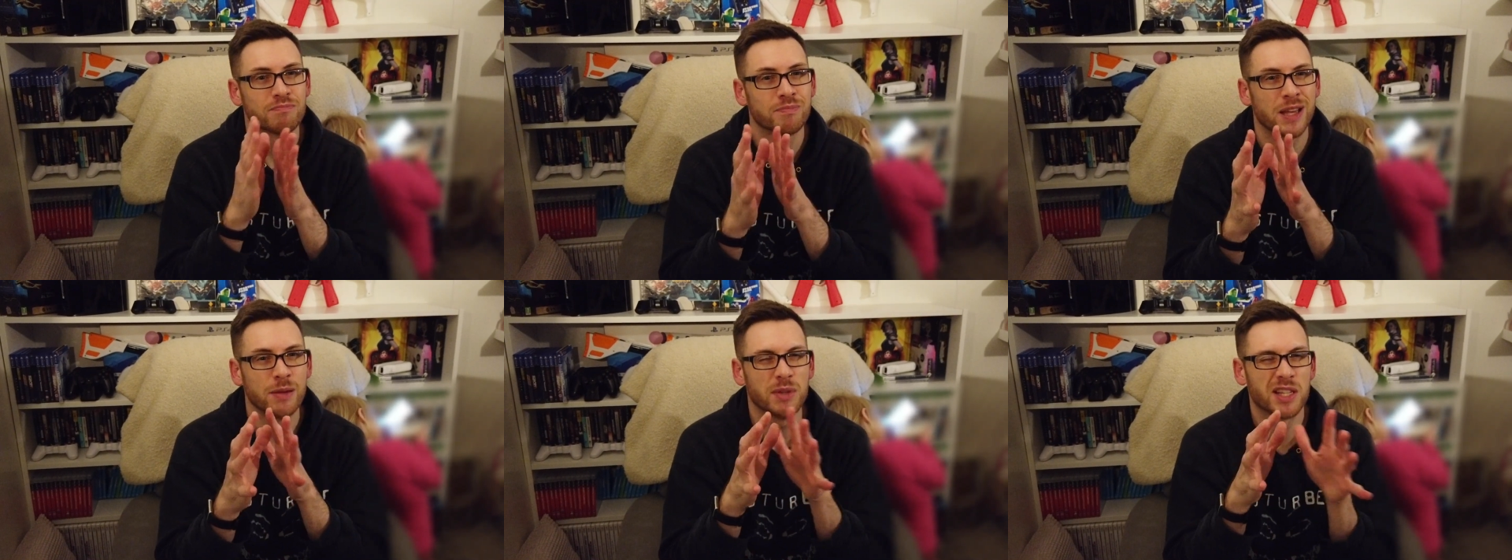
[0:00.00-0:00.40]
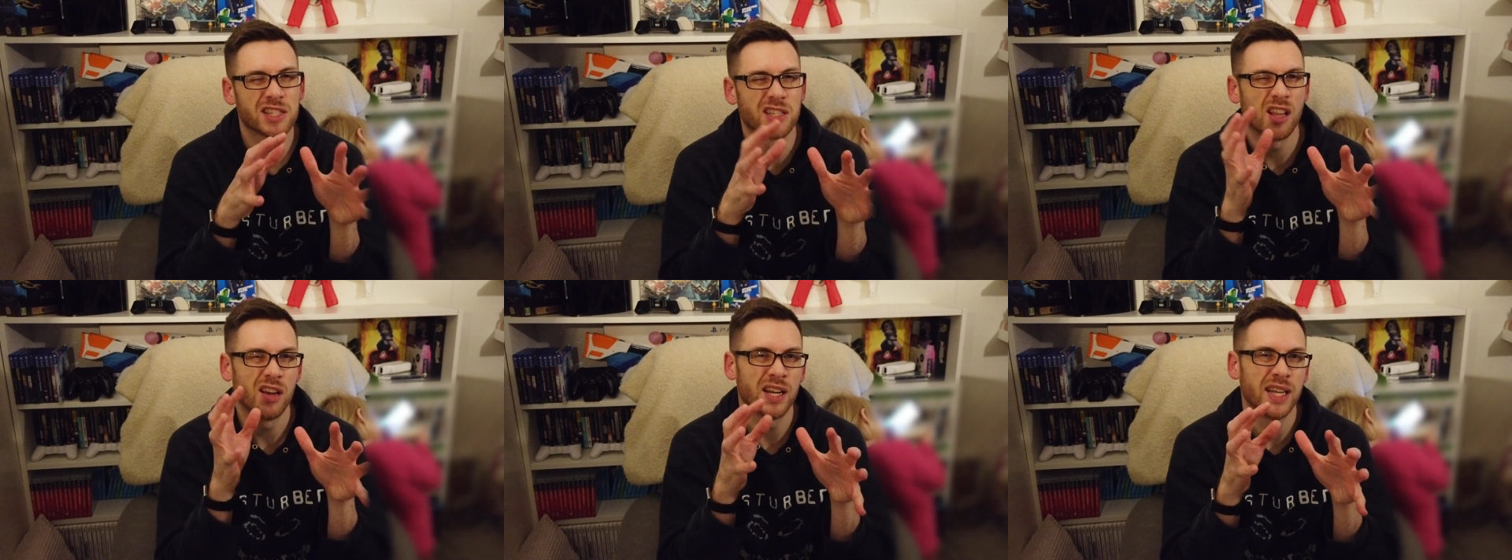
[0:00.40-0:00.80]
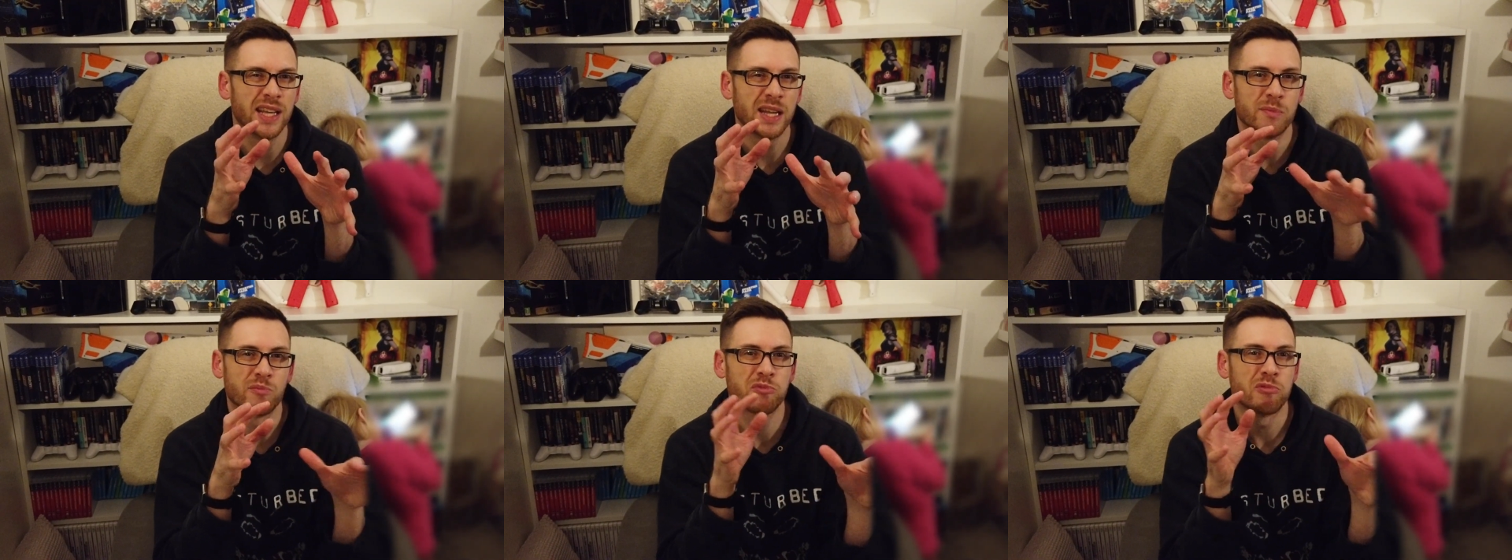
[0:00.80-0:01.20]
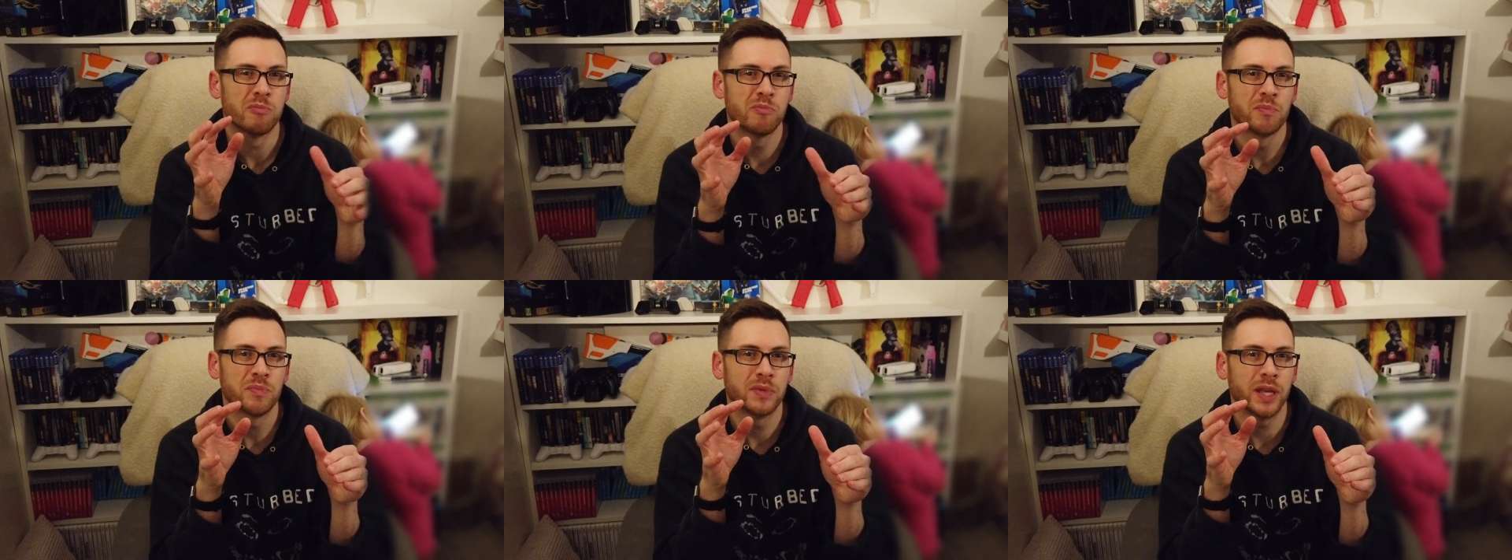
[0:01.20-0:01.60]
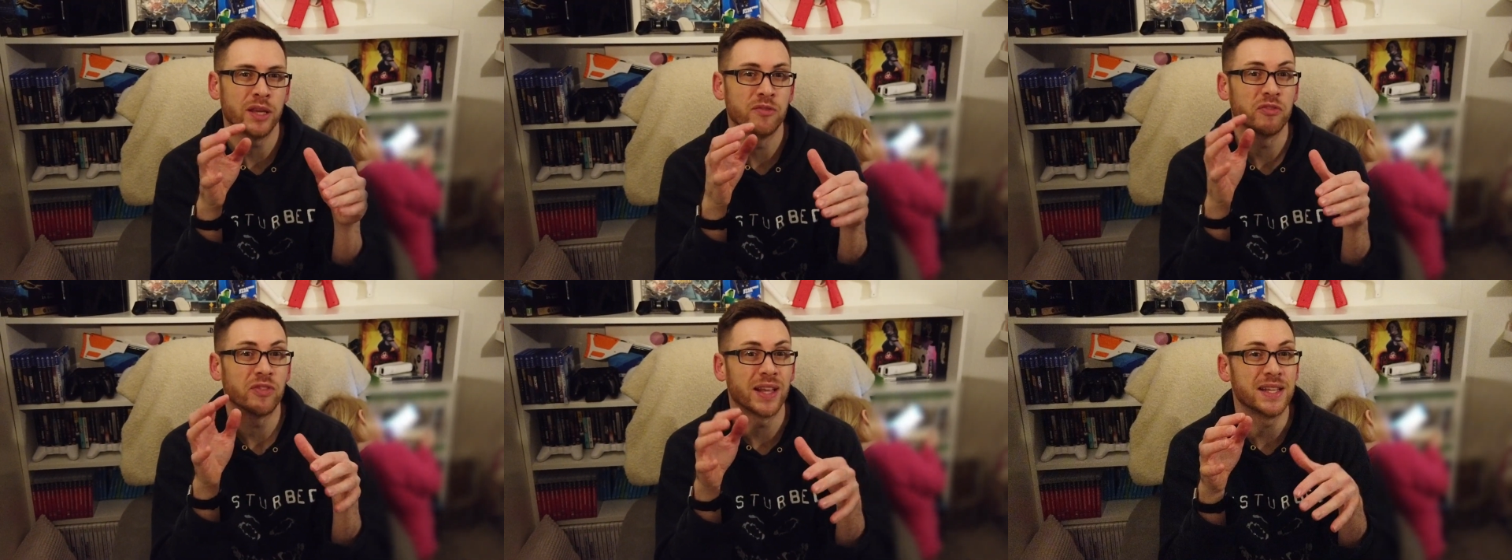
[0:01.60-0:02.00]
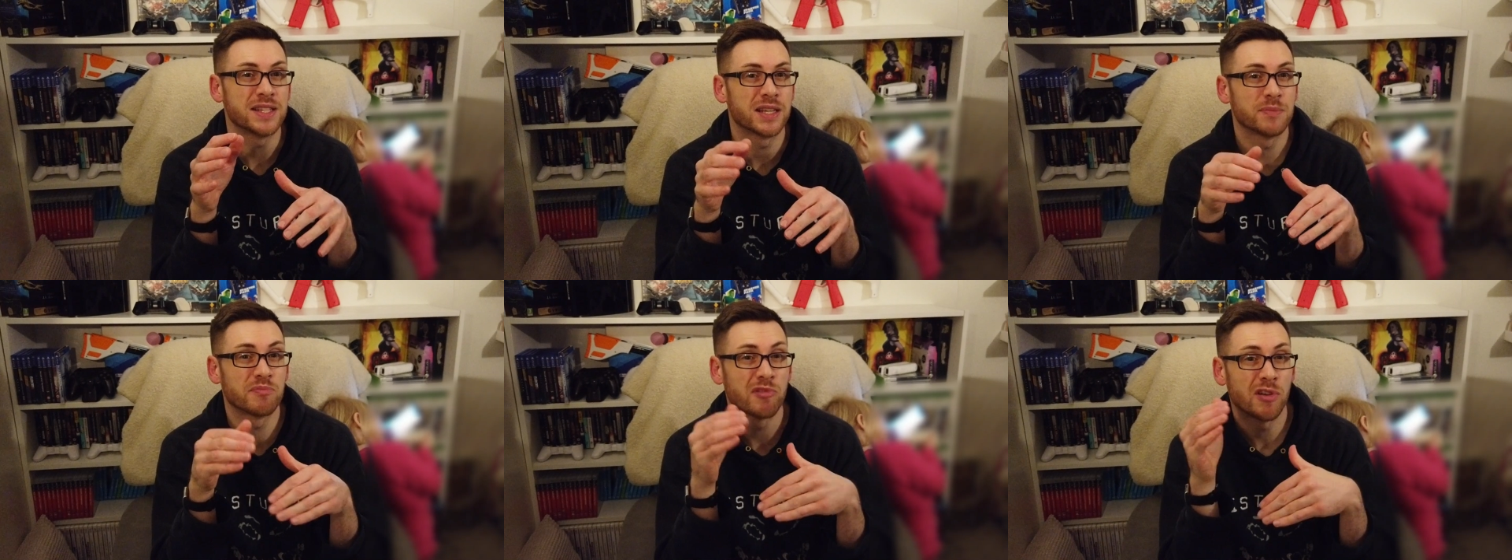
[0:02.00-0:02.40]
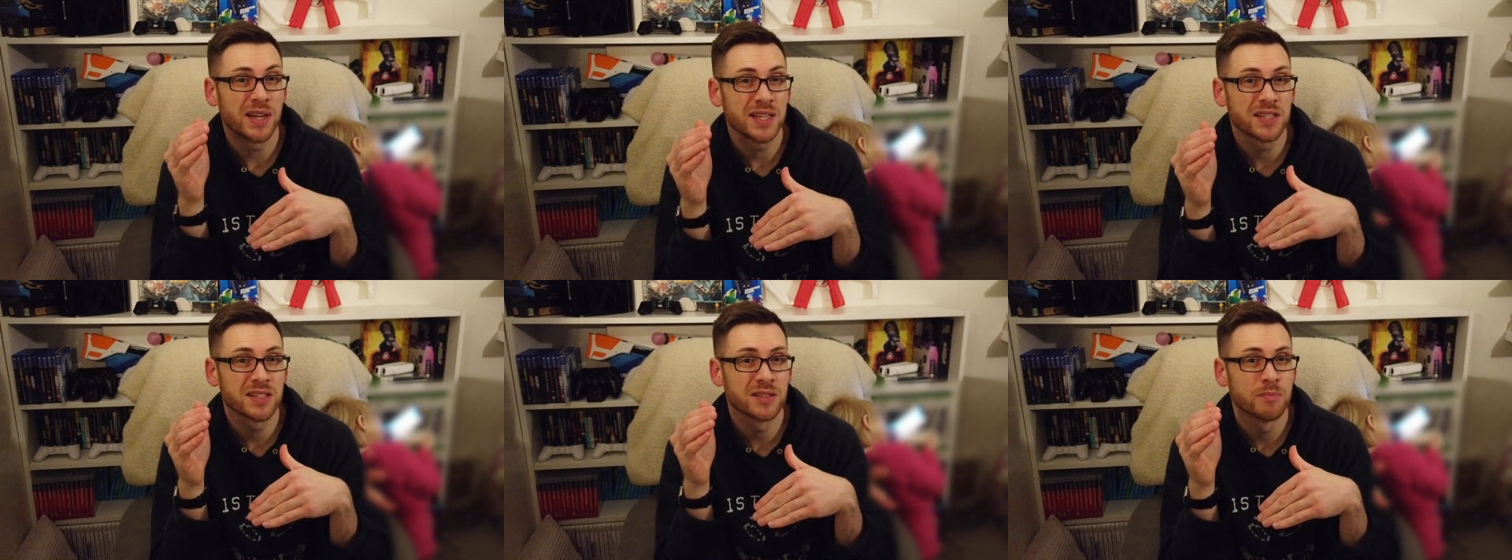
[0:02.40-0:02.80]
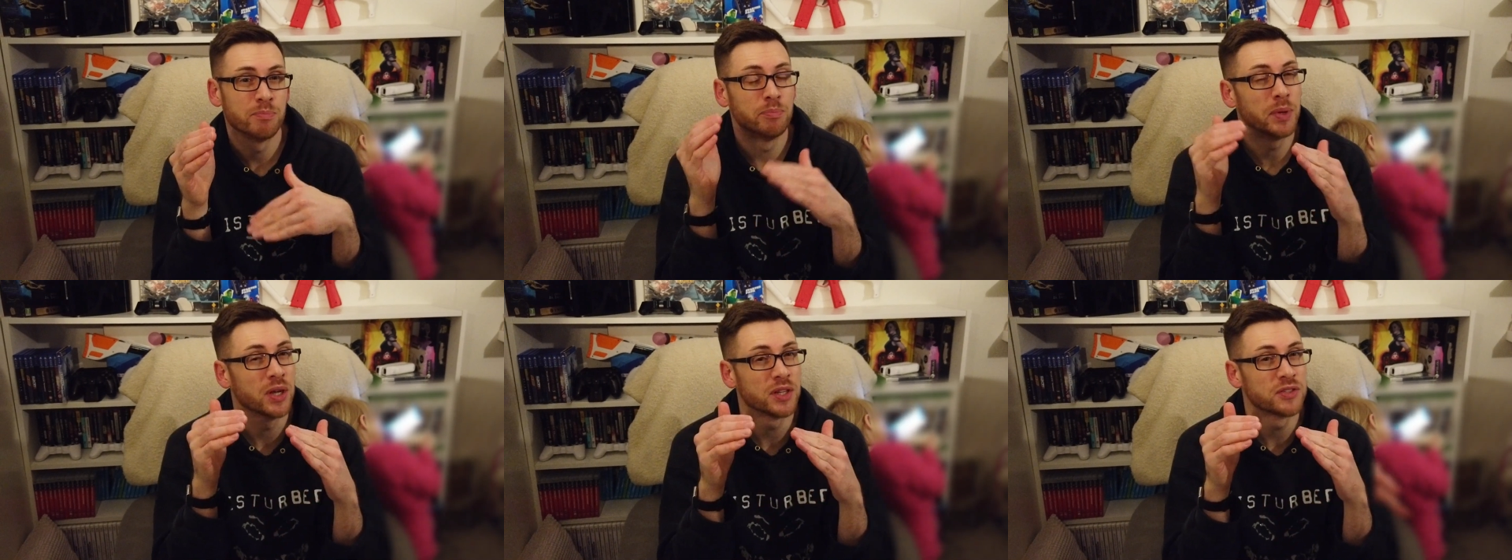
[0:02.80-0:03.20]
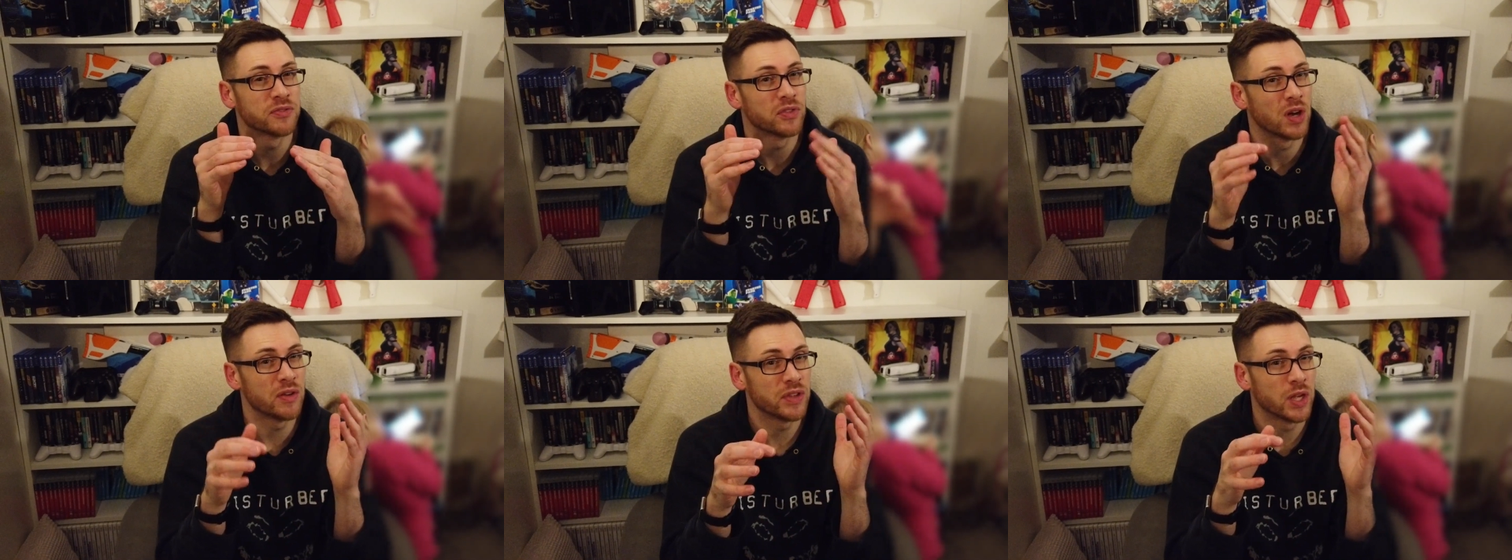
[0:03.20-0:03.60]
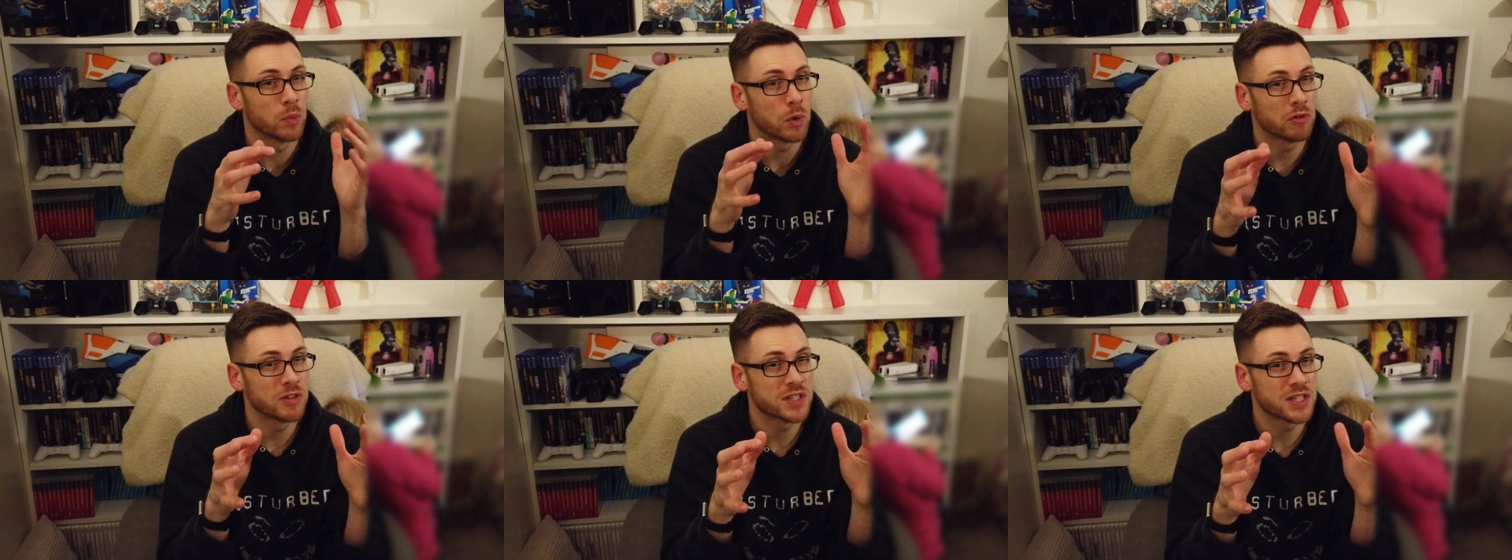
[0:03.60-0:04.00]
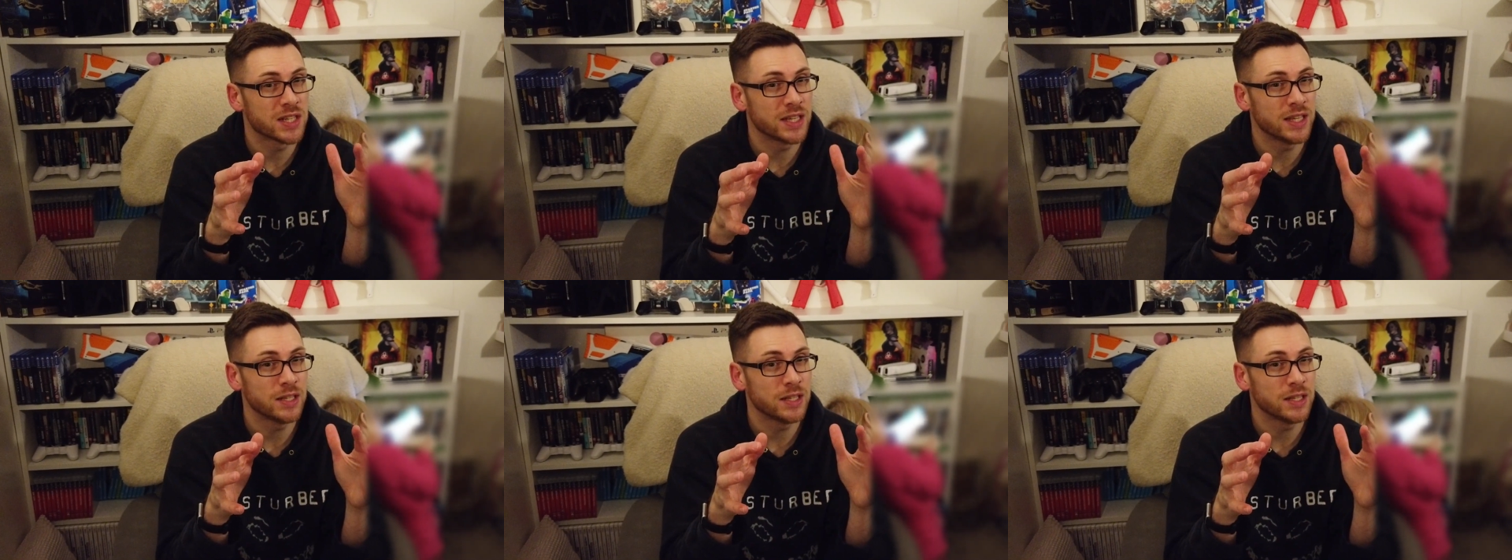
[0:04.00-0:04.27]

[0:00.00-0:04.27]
maybe a slightly inflated price, slightly in 5-year warranty.